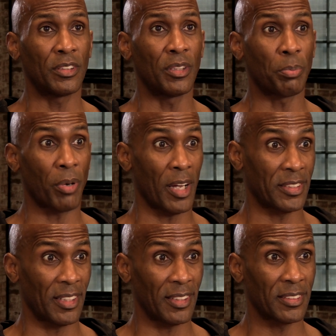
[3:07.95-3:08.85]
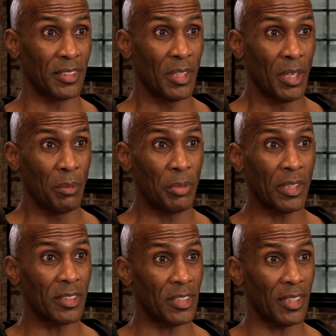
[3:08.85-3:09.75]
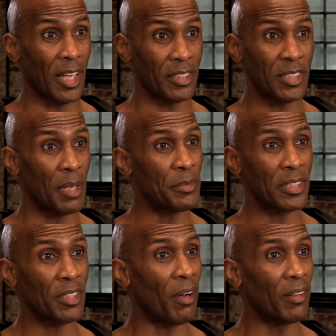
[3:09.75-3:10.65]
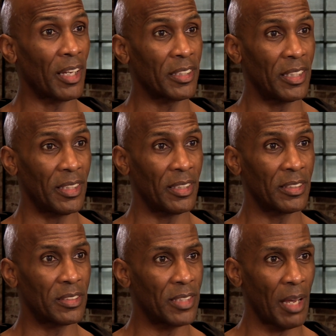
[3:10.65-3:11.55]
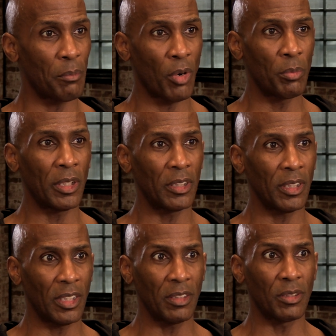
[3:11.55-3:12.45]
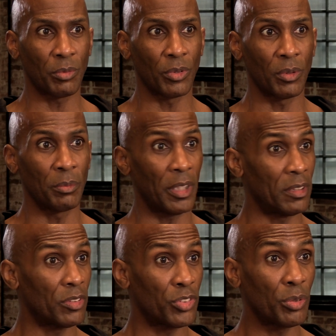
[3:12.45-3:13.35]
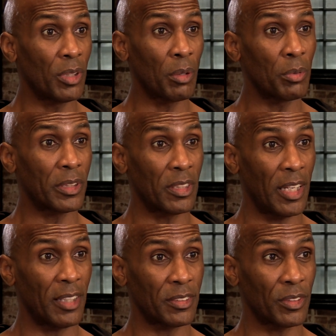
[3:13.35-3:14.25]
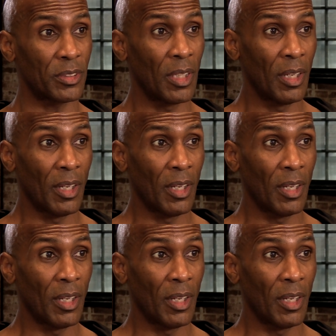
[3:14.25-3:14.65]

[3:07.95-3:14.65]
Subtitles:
the process, because a lot of times that's all I get is that moment in the room, in the studio with the dancers.